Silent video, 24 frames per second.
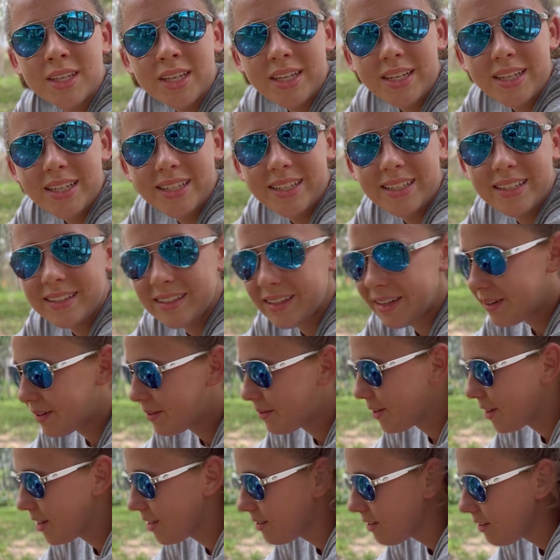So
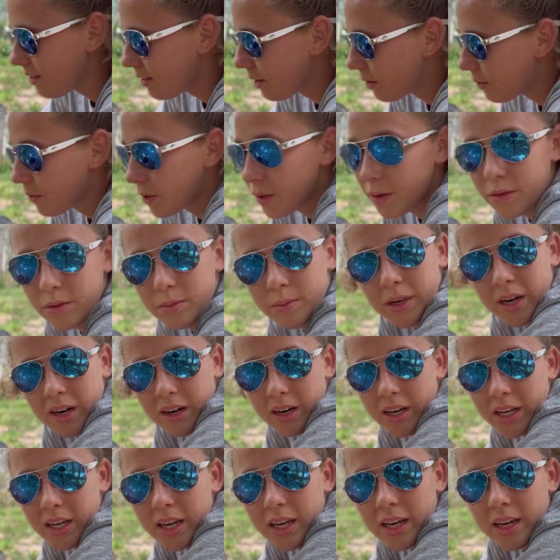this is a
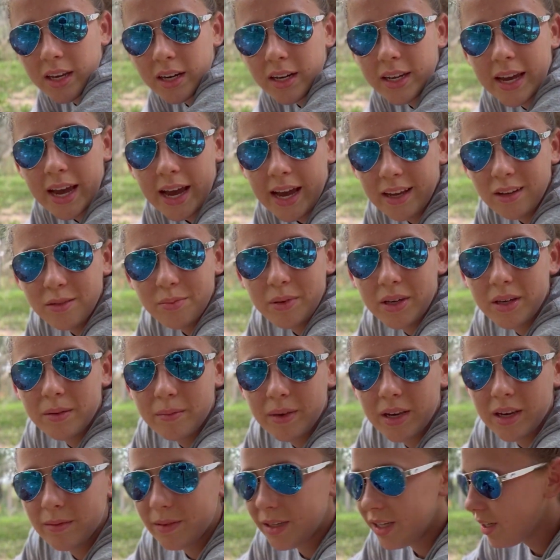Rosemary and Caspian
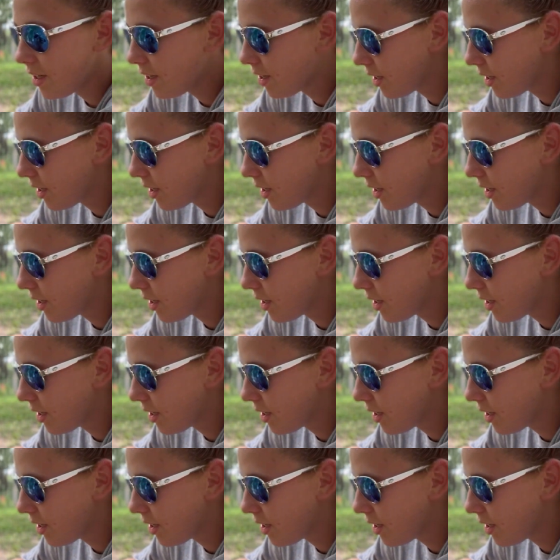baby.